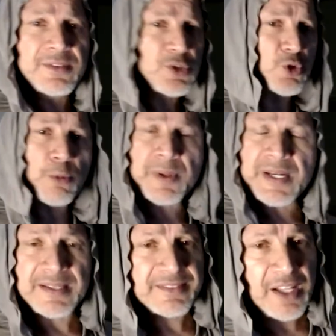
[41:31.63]
There's
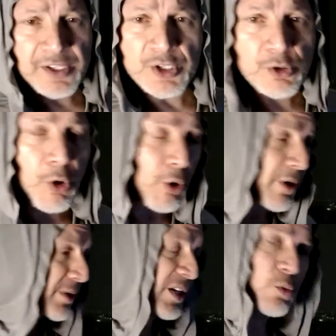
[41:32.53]
nobody telling you, oh,
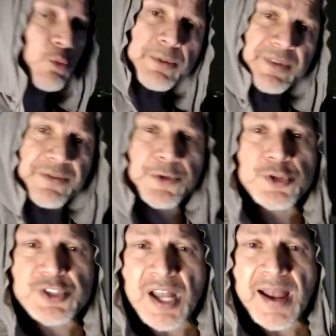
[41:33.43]
it didn't work the
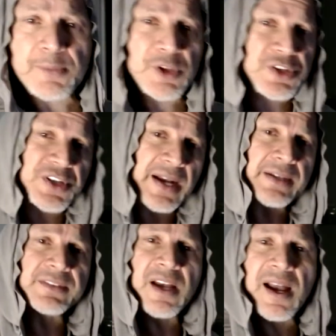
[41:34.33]
first time or the
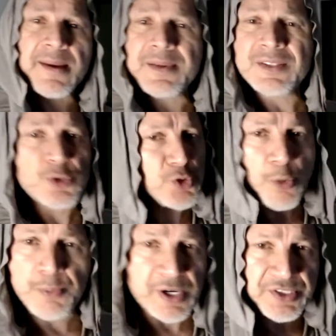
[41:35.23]
second time. There's no
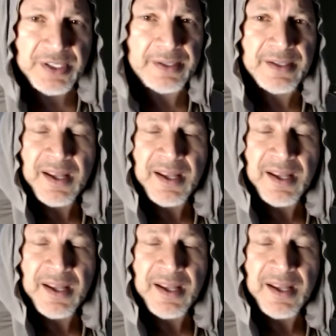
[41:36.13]
precedent.